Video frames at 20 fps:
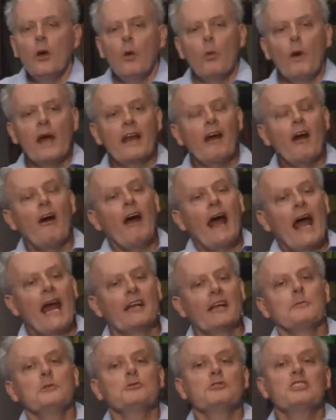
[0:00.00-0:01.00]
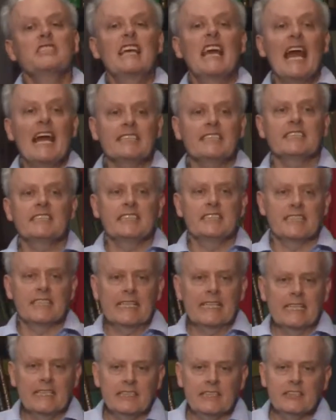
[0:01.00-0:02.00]
When our animals get
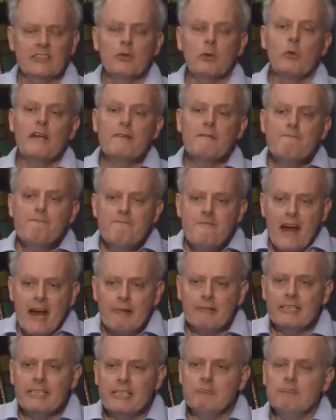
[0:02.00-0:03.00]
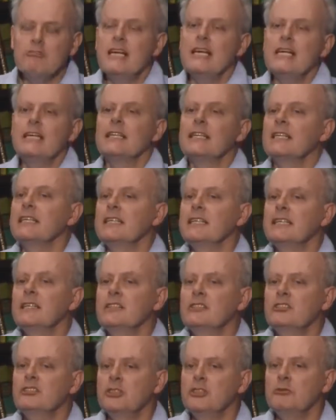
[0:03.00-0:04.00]
diseased, we very rarely
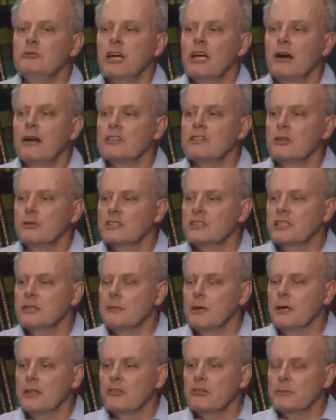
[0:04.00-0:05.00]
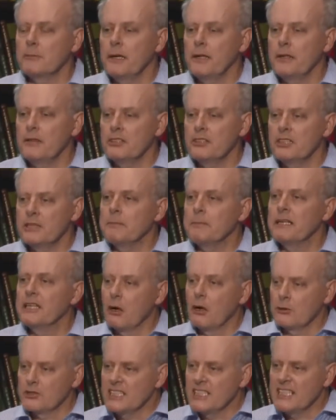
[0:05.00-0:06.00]
do diagnostic microbiology
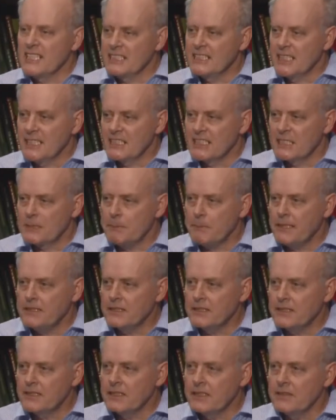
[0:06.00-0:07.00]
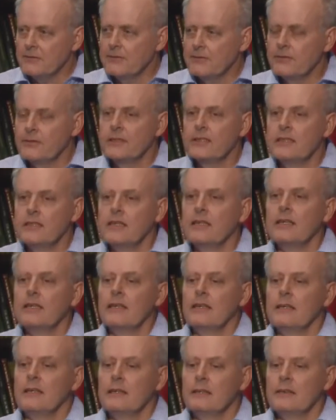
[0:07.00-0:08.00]
because it is expensive
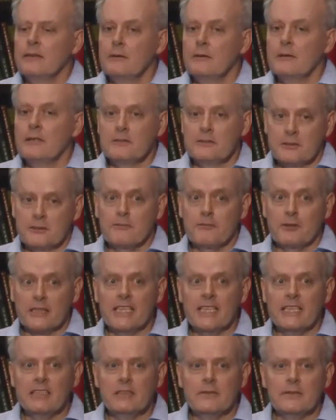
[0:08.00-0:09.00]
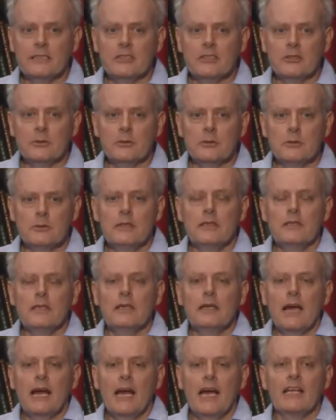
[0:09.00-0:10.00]
for the individual.
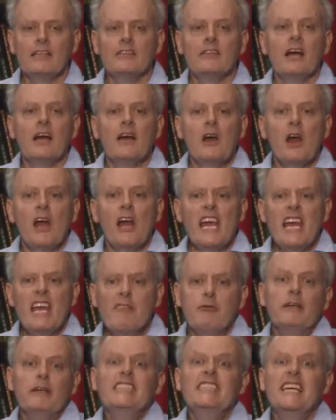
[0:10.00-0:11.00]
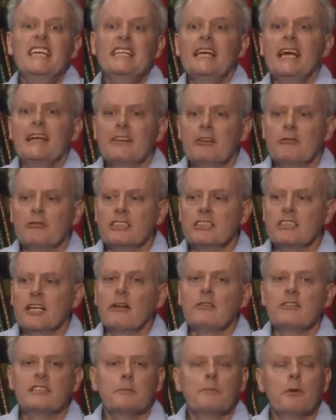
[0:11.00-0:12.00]
And if we did get the
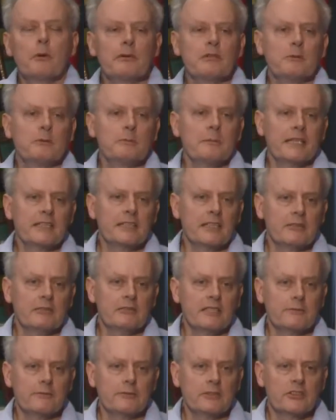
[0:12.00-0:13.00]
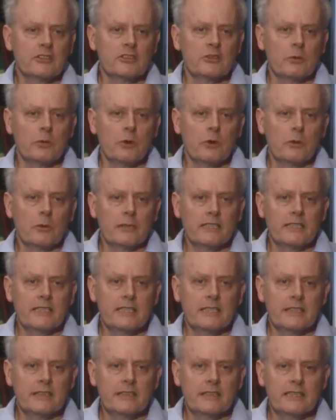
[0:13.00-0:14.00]
result, it probably would make no difference to what we
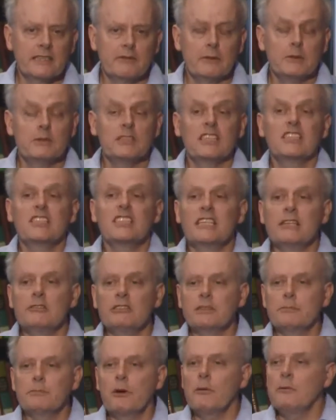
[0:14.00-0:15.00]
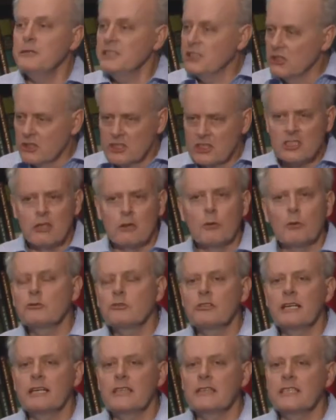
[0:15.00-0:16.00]
did. If it was a serious problem, we just
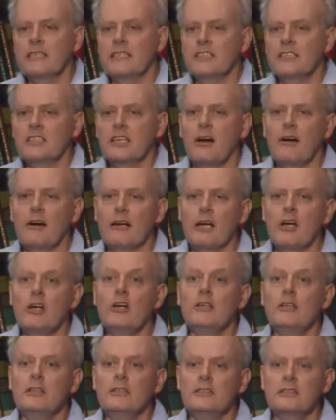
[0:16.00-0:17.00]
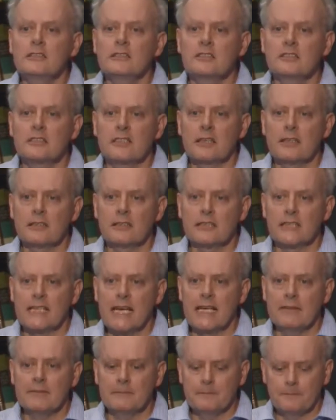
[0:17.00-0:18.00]
slaughter out the entire herd and start
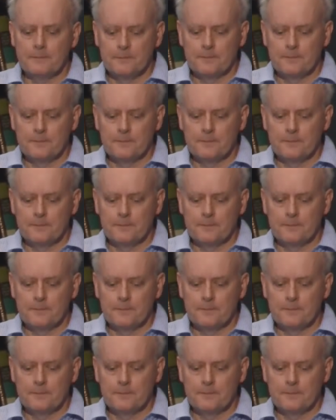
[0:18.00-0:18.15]
again.